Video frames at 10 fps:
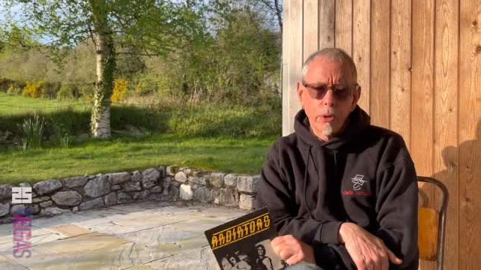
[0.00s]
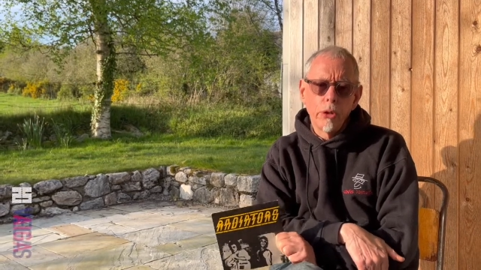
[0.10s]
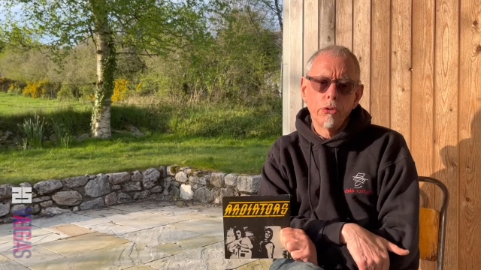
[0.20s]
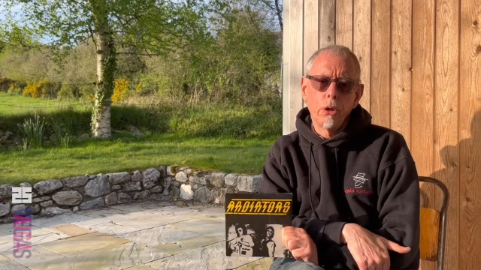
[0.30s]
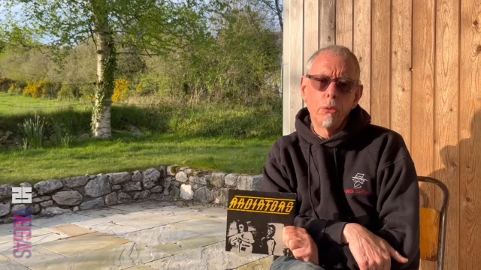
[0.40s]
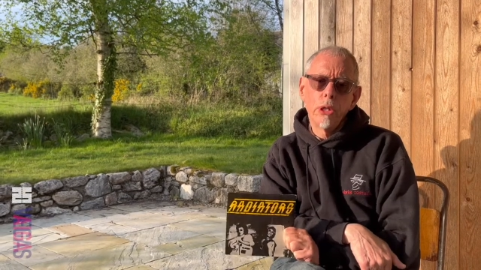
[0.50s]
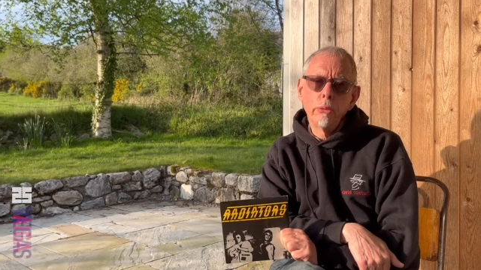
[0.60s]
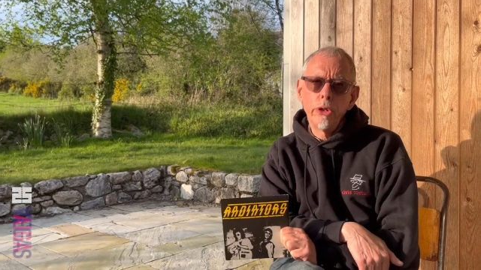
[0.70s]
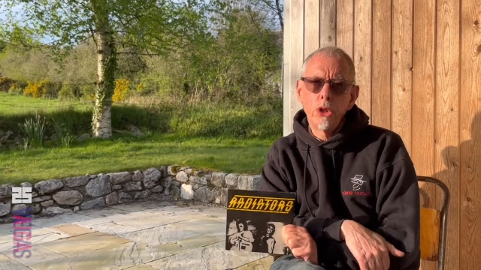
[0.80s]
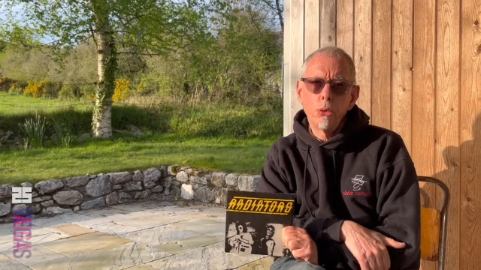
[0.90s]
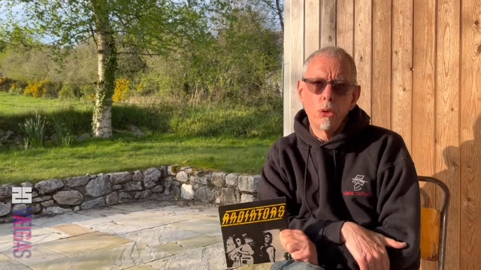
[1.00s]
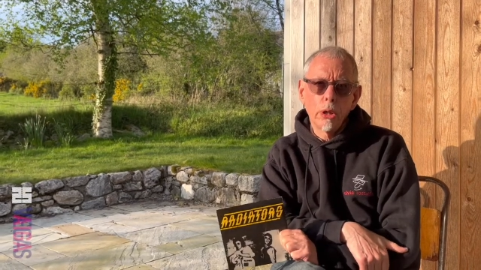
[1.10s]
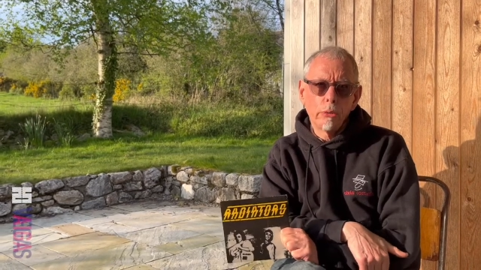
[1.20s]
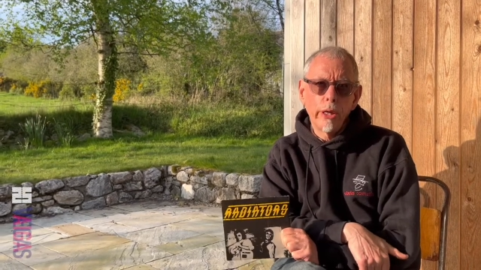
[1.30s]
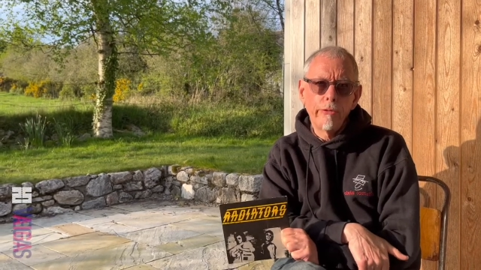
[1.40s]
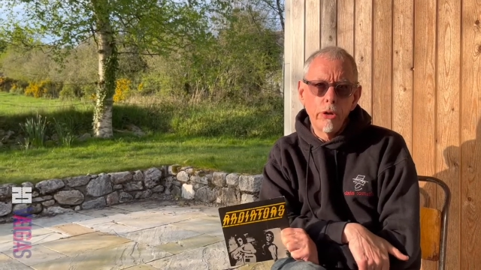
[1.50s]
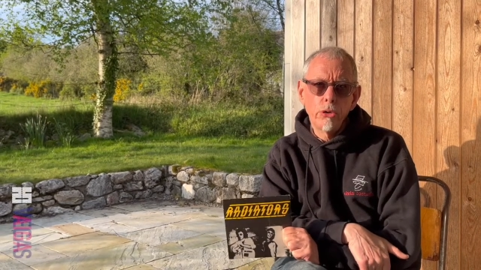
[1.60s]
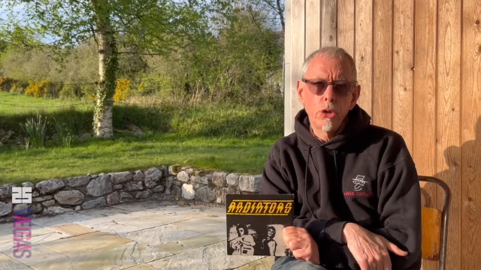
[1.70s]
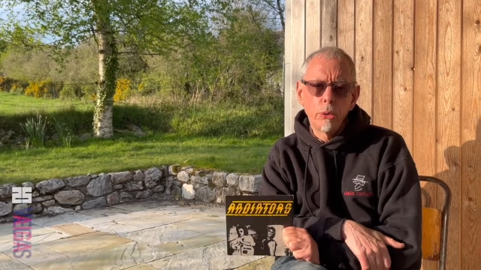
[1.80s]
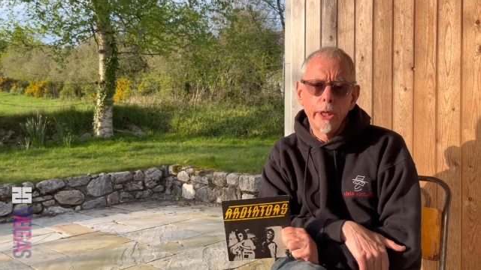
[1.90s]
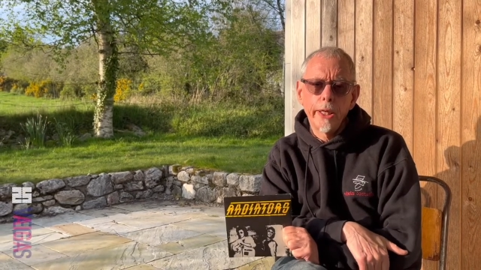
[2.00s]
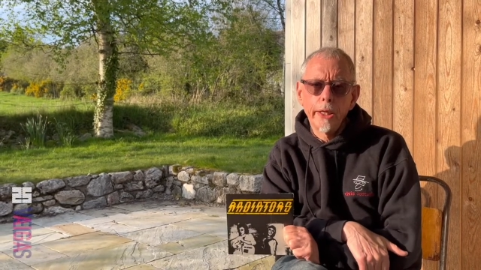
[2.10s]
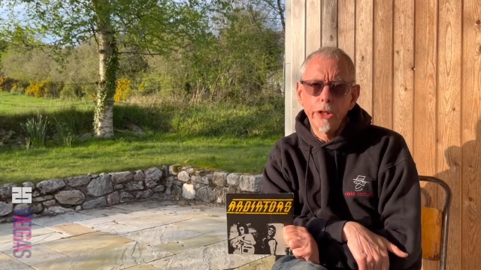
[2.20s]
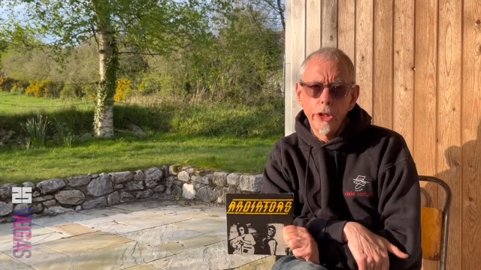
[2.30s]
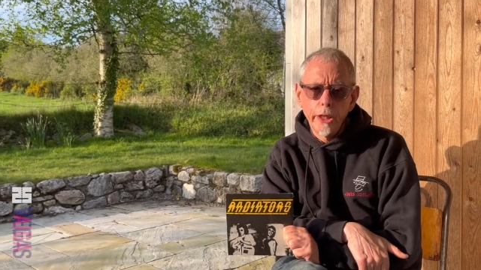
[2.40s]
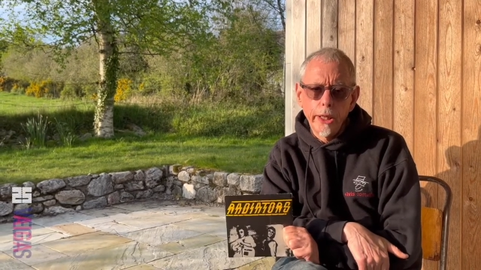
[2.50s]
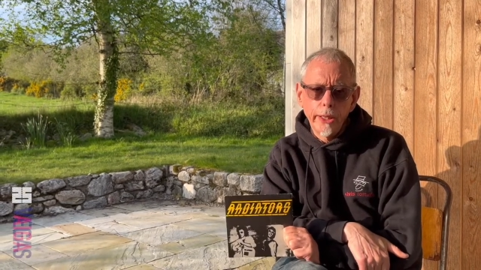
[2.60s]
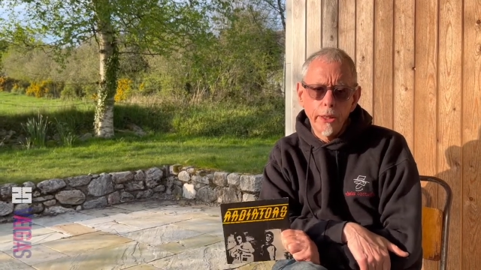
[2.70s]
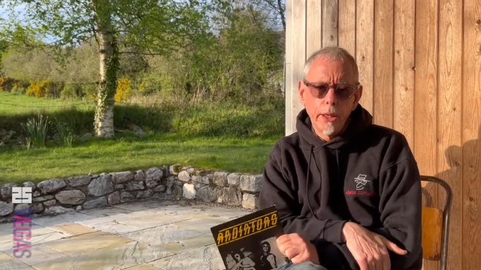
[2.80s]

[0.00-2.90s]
So I want to wish you all a great future with AIGA.